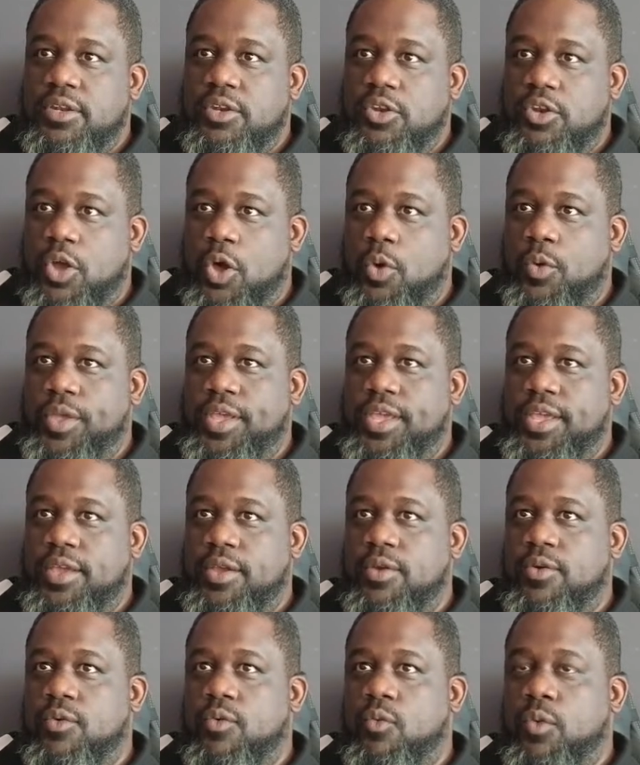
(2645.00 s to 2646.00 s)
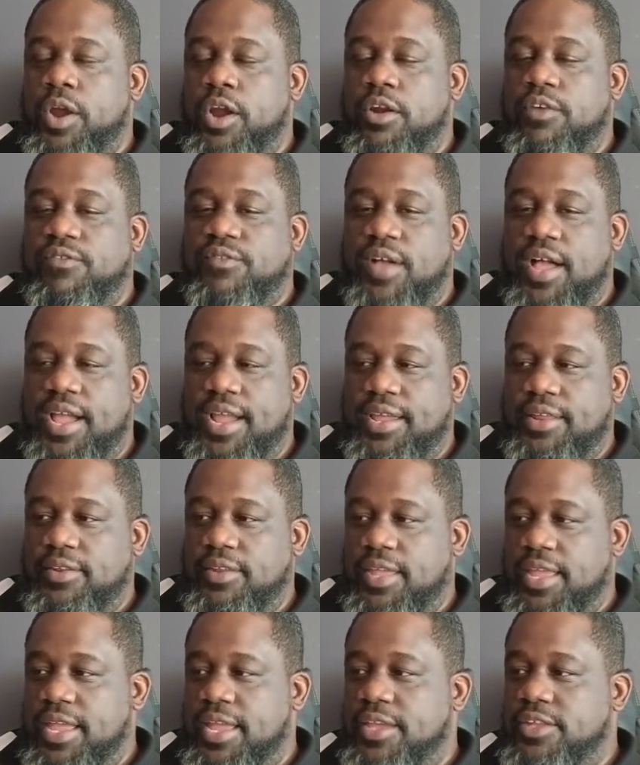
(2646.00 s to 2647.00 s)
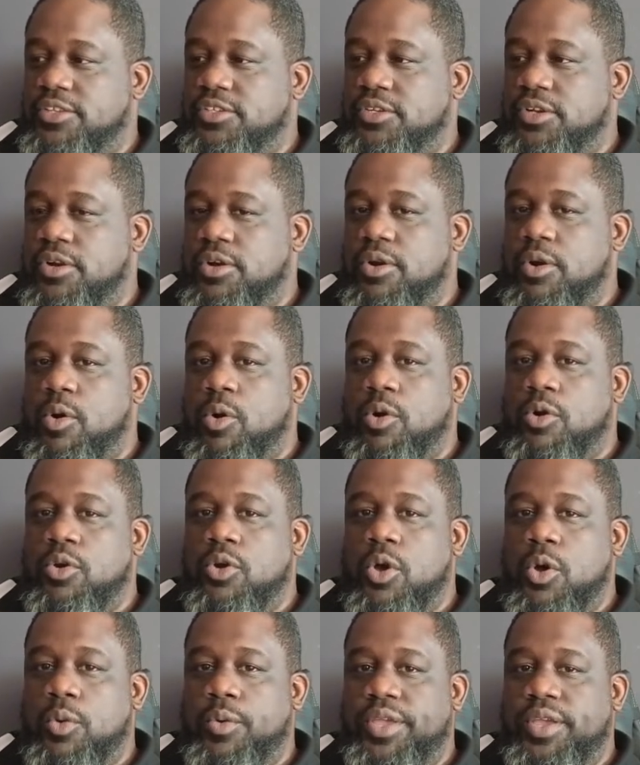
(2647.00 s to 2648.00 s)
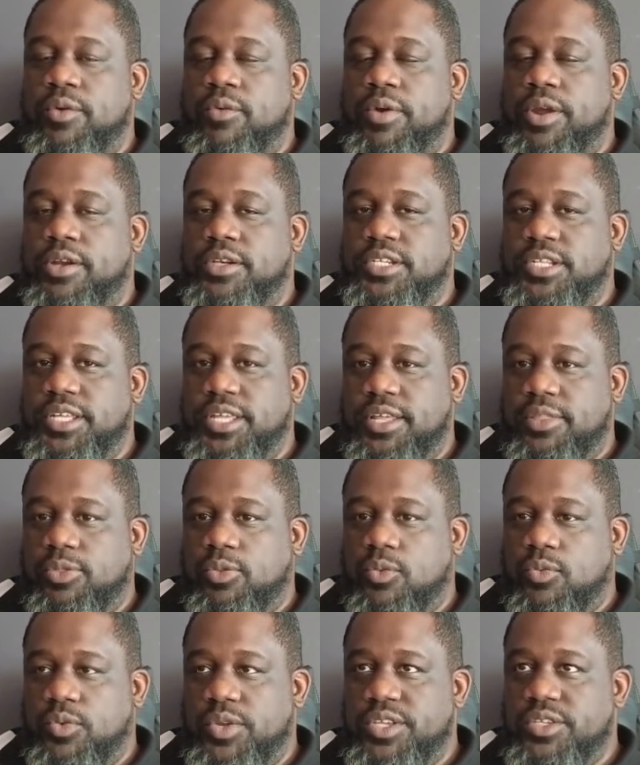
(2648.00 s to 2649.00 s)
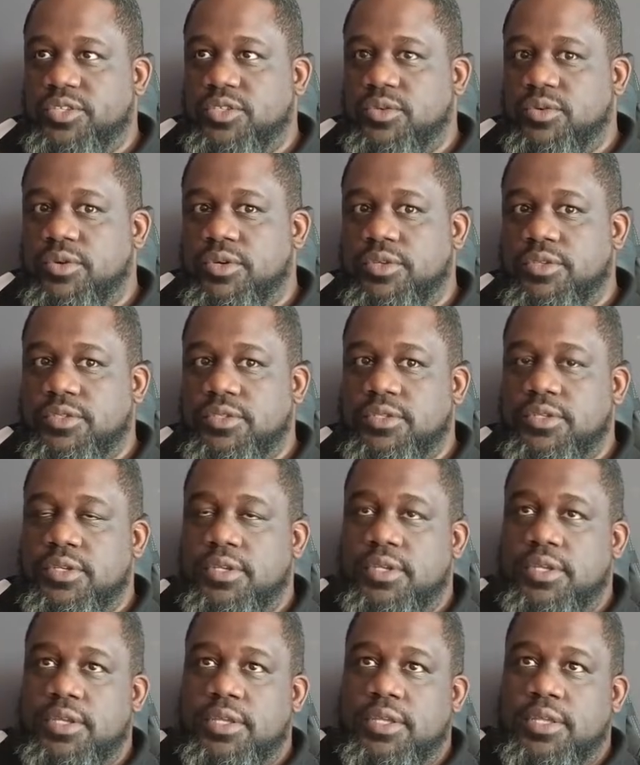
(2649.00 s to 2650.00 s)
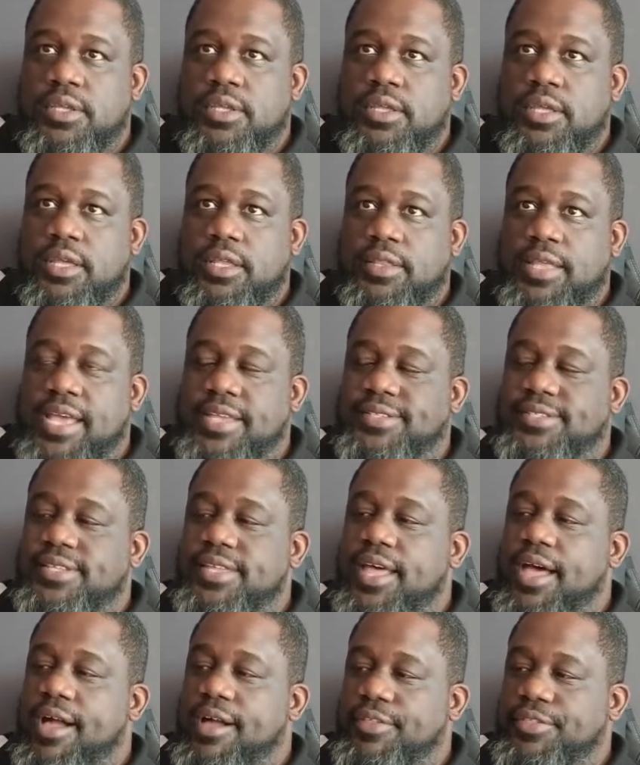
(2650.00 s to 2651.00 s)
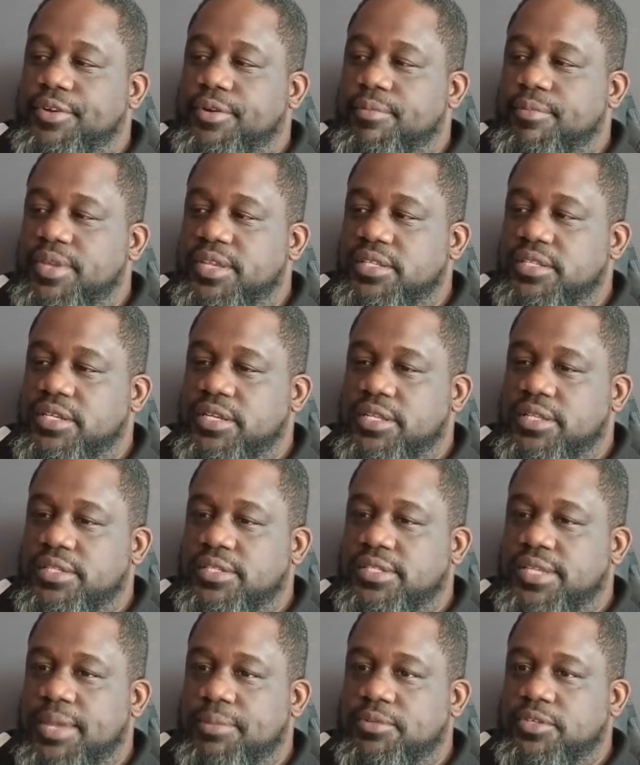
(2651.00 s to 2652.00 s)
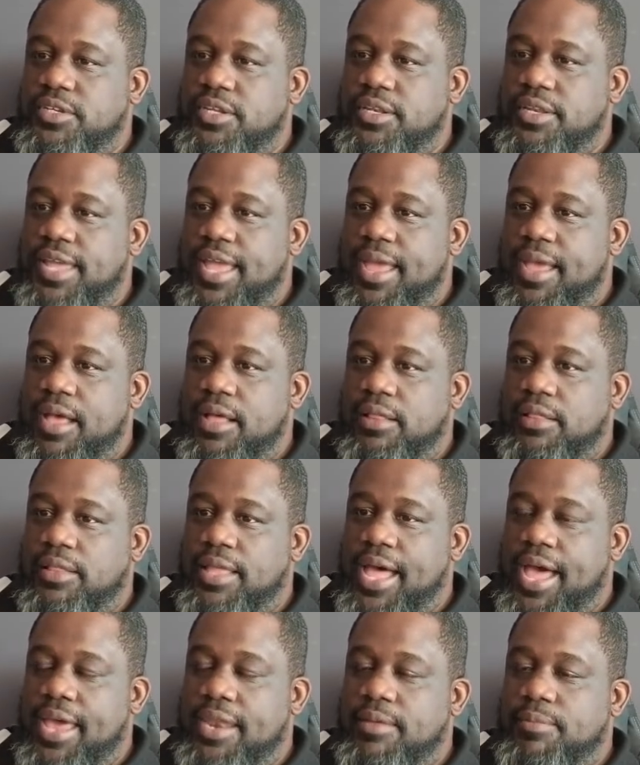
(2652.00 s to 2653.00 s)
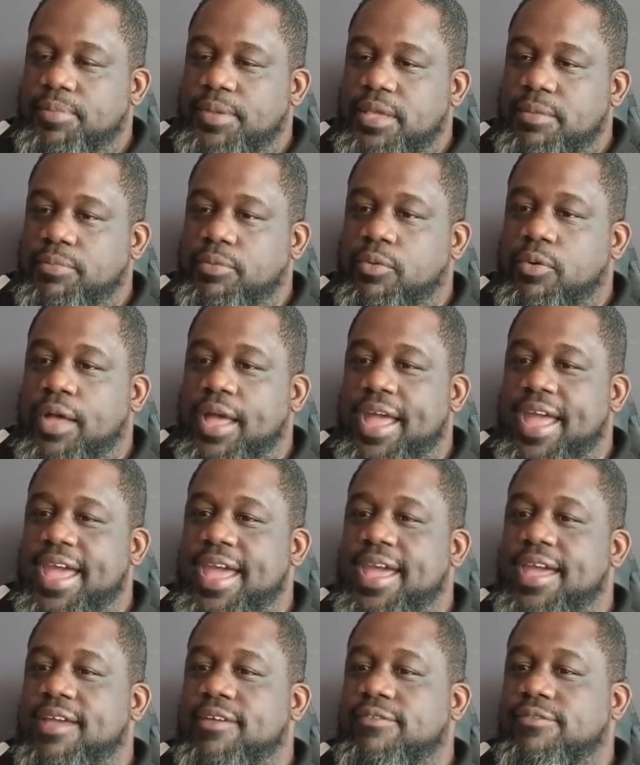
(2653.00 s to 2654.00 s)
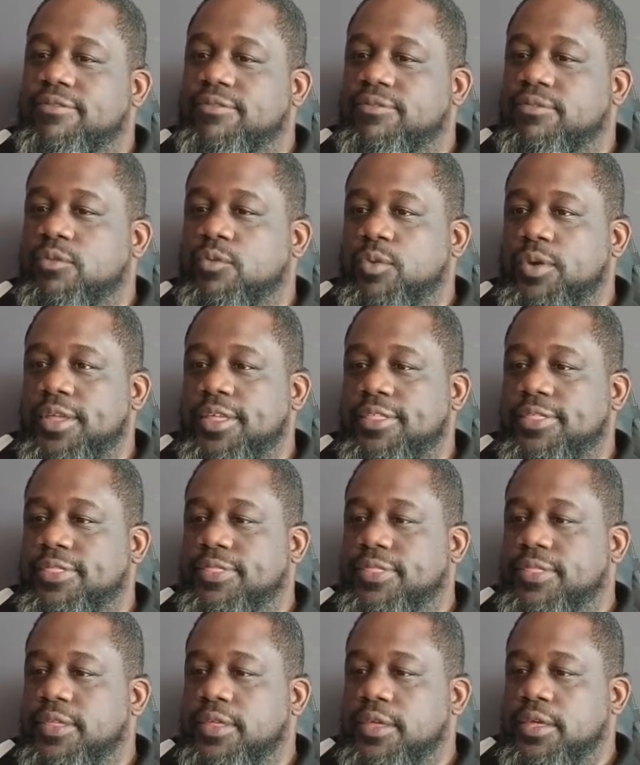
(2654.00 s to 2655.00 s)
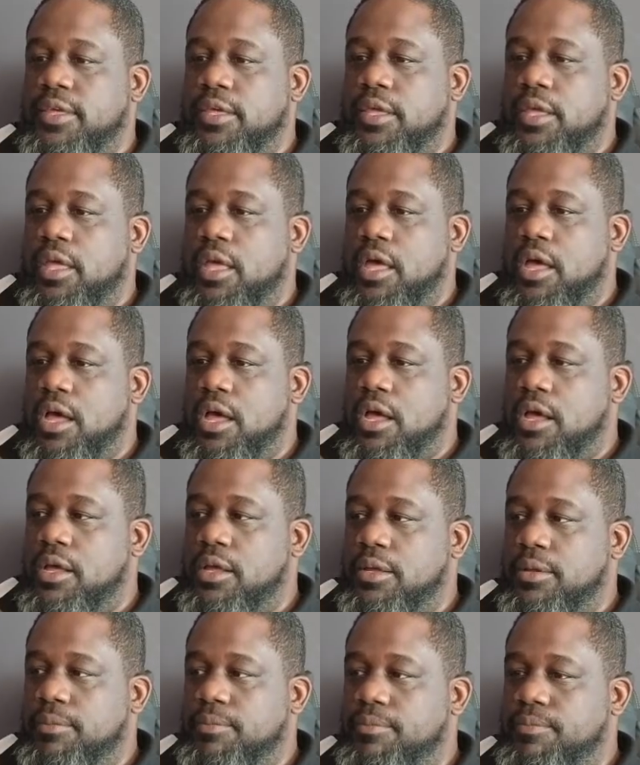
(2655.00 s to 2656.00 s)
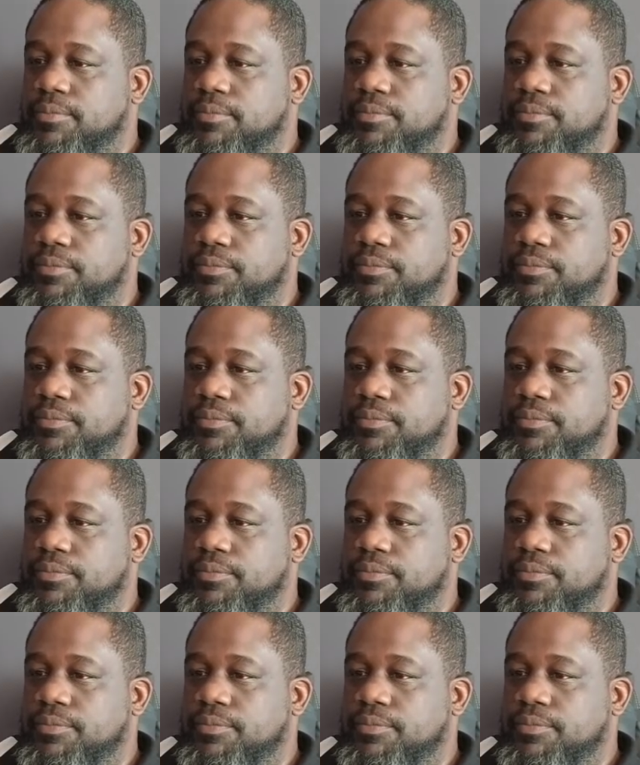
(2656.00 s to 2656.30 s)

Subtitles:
knowing where to find the answer or knowing where to get the resource. That's the other misconception that a lot of people have with um,